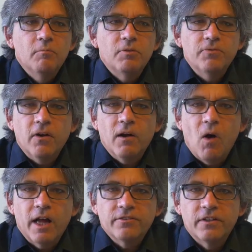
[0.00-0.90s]
Before I
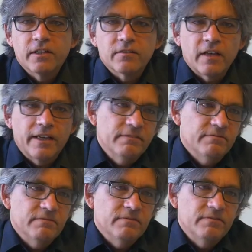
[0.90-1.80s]
watched this, I
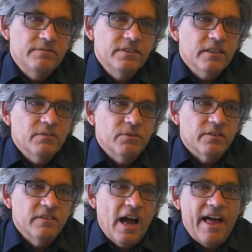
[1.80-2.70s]
really
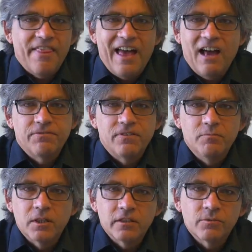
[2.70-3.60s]
was not that
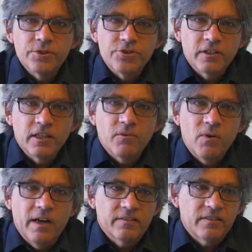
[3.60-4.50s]
familiar with Journey to the
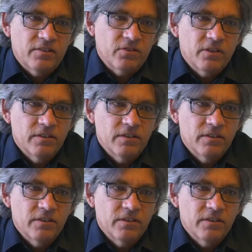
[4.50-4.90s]
West. I sort